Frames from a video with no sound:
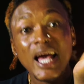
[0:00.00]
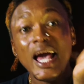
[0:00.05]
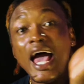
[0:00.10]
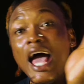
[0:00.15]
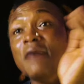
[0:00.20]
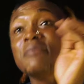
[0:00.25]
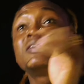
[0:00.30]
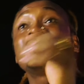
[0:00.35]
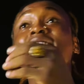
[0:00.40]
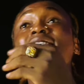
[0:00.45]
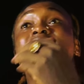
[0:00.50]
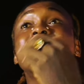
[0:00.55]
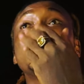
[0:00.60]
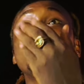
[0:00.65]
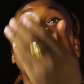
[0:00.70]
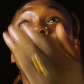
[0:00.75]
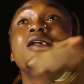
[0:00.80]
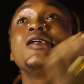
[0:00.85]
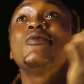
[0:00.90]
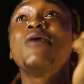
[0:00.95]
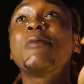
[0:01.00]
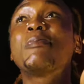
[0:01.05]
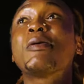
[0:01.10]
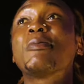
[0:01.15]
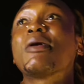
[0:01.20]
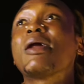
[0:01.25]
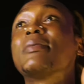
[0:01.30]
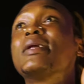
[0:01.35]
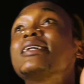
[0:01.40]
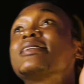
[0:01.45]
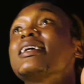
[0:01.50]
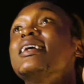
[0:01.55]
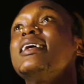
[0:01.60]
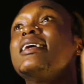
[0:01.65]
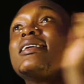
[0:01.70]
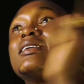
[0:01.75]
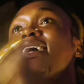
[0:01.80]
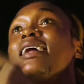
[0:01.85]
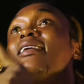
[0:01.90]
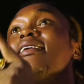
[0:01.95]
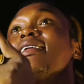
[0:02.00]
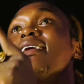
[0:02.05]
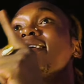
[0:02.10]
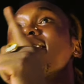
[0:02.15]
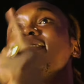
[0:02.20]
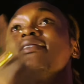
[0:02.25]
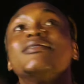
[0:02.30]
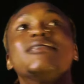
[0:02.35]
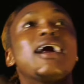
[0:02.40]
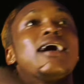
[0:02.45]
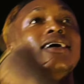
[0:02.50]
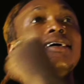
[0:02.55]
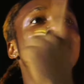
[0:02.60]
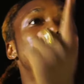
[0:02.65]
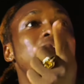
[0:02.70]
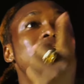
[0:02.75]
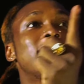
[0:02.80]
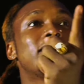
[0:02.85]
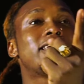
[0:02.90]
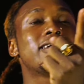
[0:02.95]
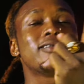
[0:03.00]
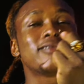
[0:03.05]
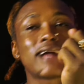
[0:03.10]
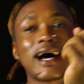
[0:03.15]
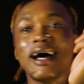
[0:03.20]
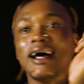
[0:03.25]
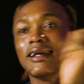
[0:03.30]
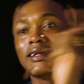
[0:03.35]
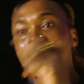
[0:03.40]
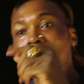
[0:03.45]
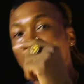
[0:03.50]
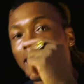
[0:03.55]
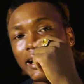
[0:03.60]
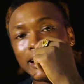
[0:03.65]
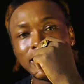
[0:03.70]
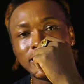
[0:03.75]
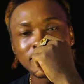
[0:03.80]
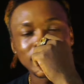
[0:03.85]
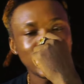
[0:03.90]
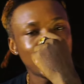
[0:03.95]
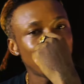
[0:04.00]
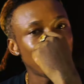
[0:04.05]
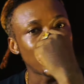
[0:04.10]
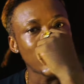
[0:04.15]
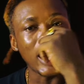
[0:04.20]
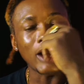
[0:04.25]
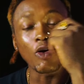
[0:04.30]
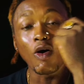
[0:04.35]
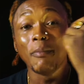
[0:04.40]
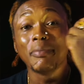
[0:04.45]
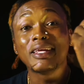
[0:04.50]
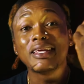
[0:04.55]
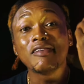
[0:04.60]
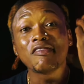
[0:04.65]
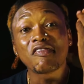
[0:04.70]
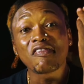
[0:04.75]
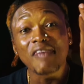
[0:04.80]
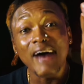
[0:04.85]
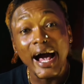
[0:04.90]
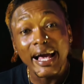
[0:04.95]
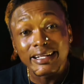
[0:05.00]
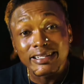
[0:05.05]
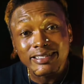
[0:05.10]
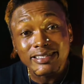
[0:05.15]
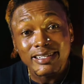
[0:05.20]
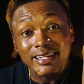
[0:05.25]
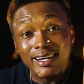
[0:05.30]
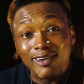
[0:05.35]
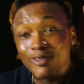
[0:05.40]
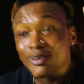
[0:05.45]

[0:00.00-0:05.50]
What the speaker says: MCC money where people they say they know they give you now, then they give you now, they know they this when I don't begin fight,